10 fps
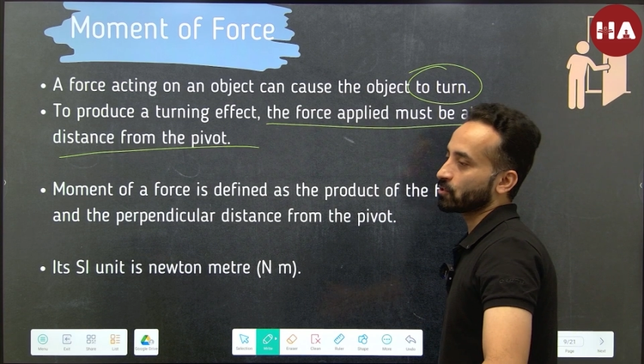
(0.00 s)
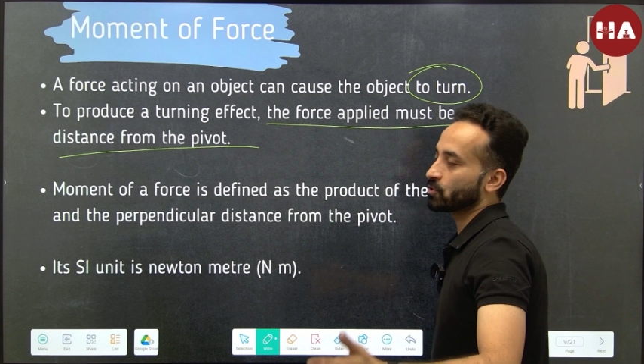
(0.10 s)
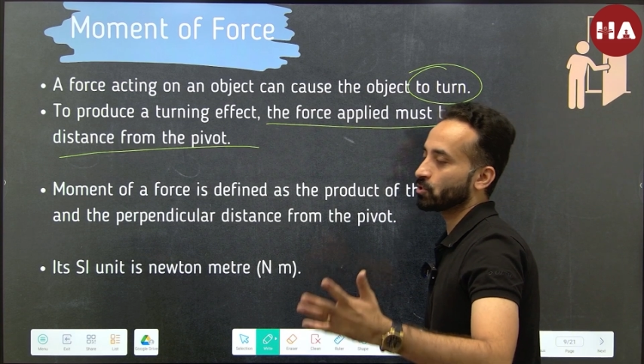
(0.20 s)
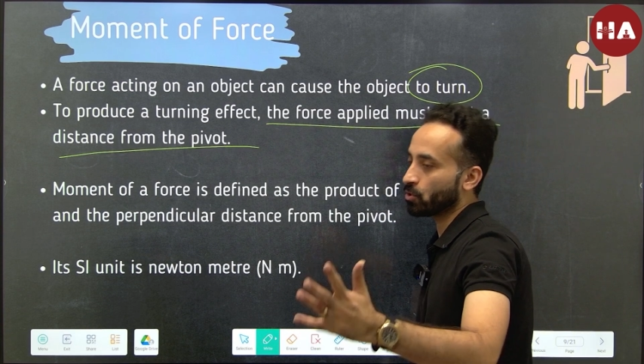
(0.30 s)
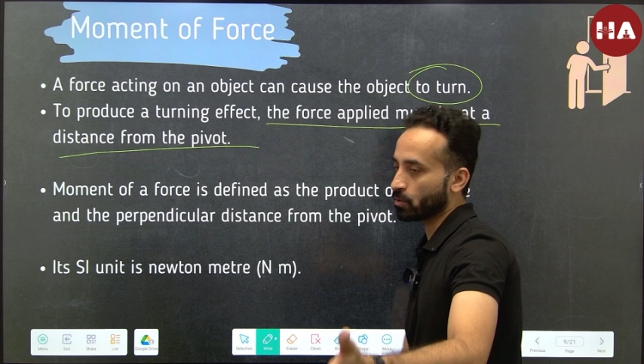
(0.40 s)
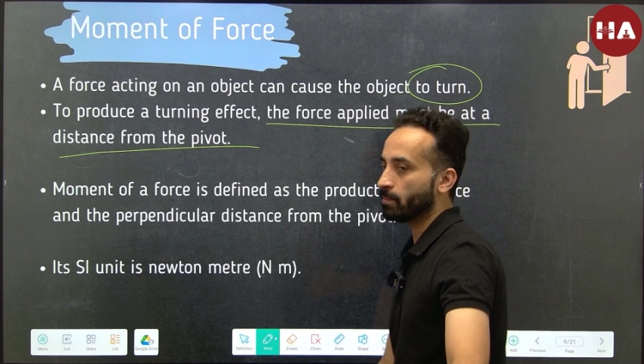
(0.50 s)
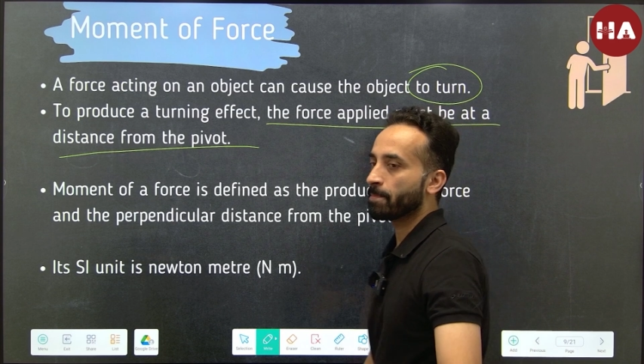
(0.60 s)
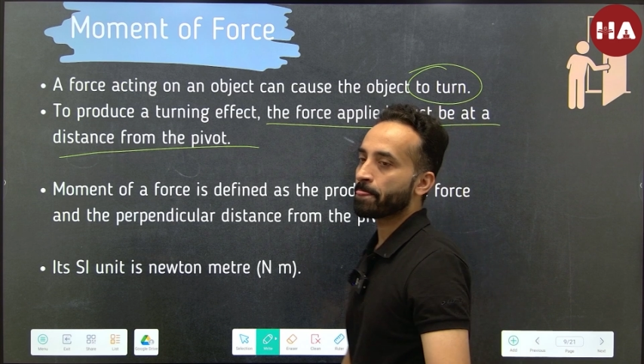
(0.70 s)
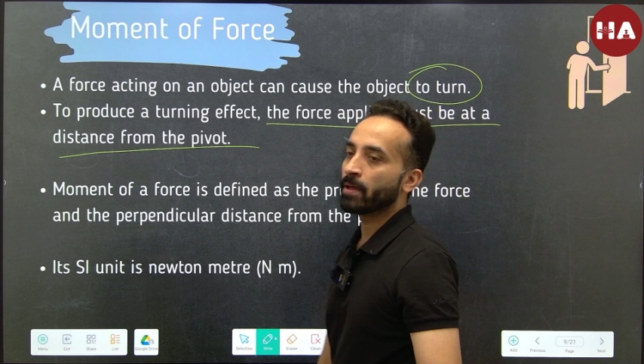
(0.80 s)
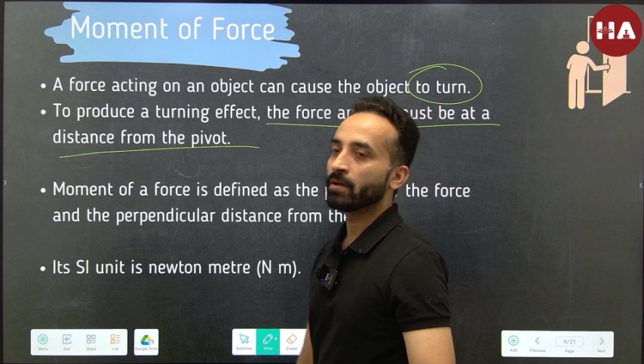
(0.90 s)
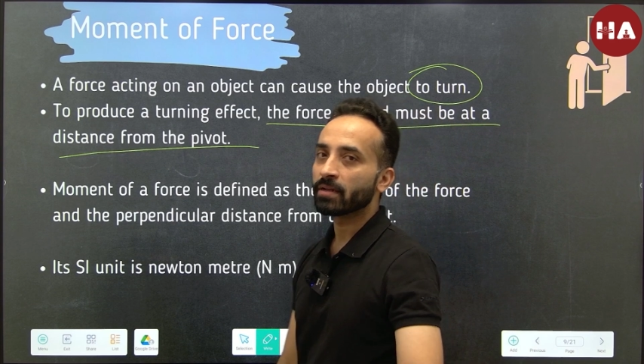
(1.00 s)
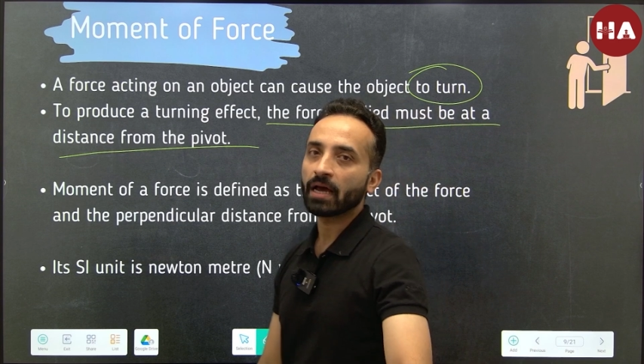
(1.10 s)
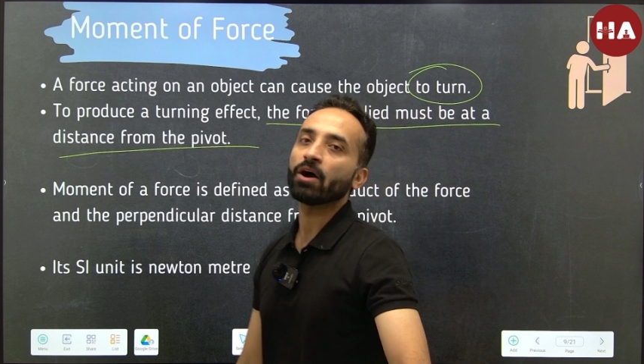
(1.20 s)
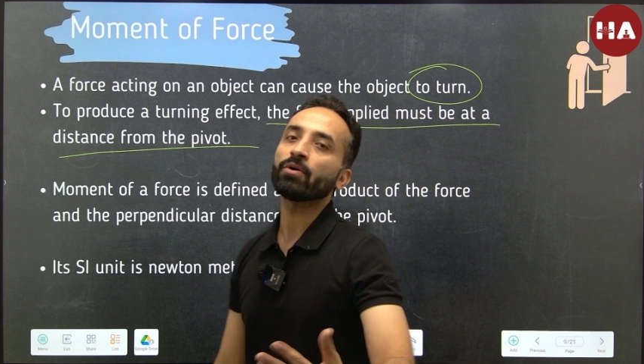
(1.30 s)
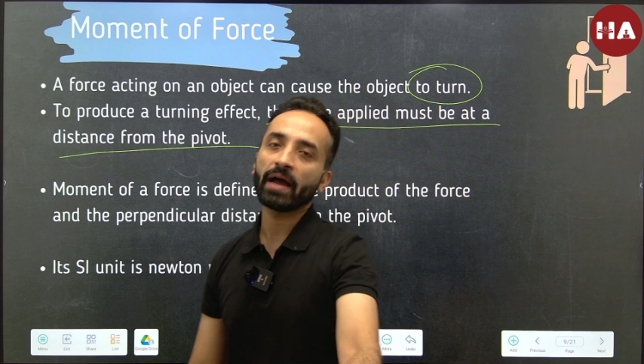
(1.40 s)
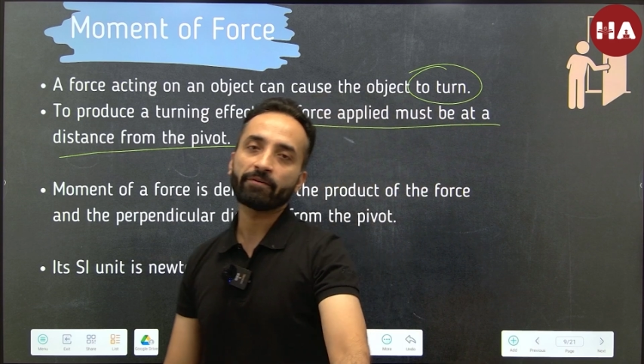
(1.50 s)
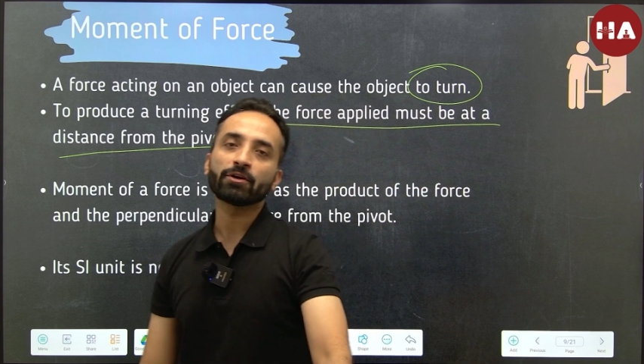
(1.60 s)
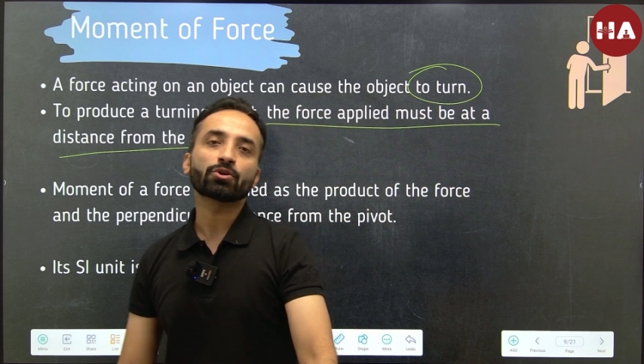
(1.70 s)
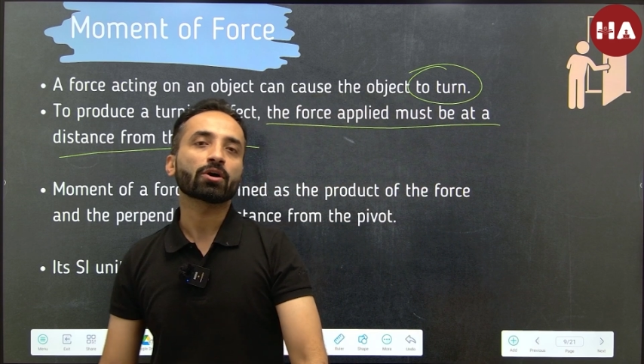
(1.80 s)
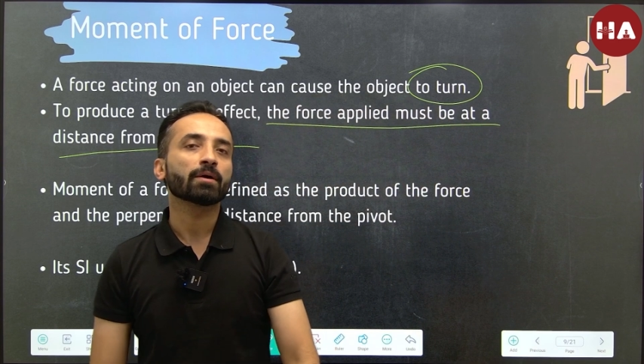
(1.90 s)
So now I will
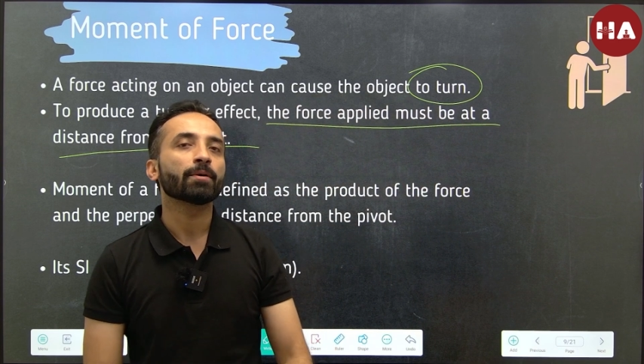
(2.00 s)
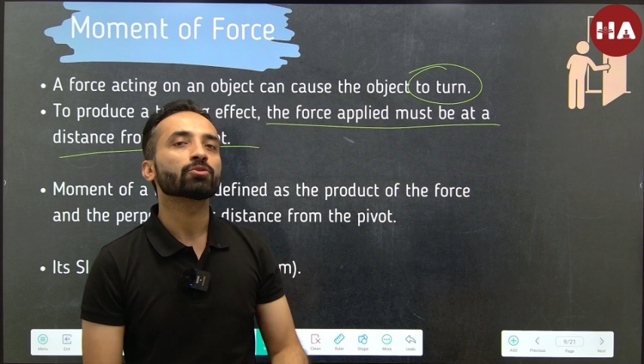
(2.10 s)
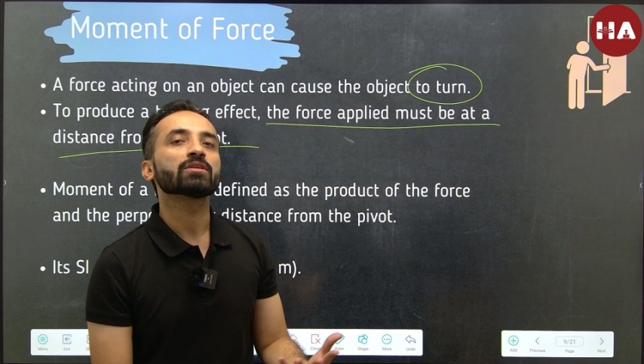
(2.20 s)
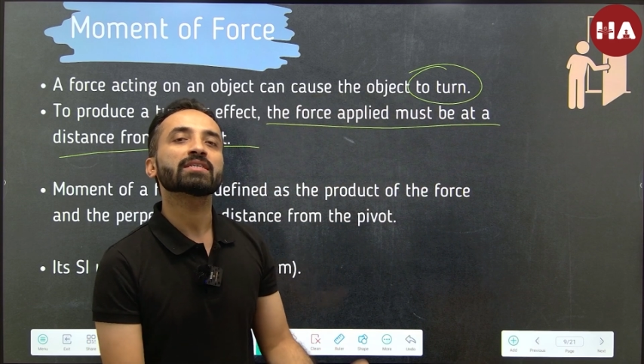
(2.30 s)
talk about the